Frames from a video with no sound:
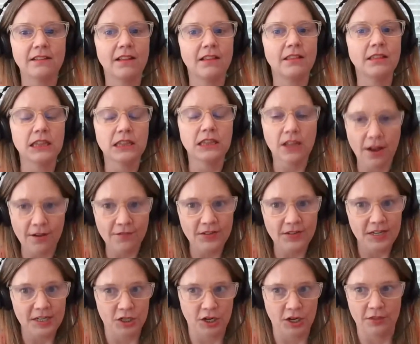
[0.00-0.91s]
love
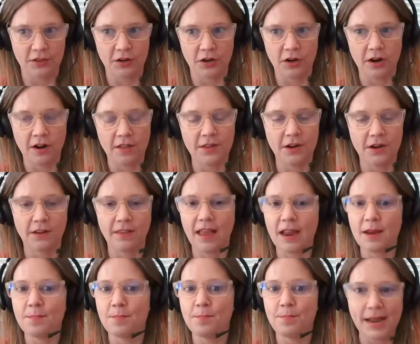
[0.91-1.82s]
each other. They're
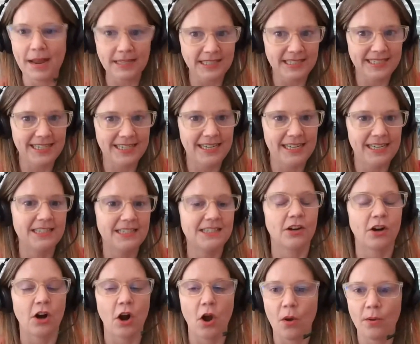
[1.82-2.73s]
like besties.
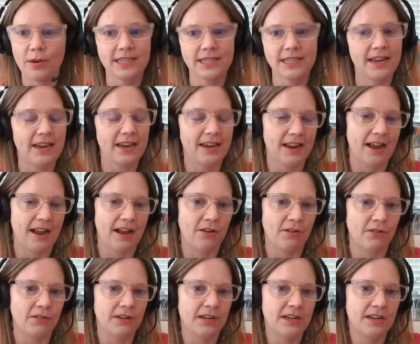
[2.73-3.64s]
They're always hanging
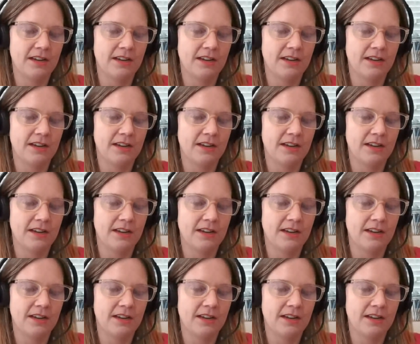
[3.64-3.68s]
out.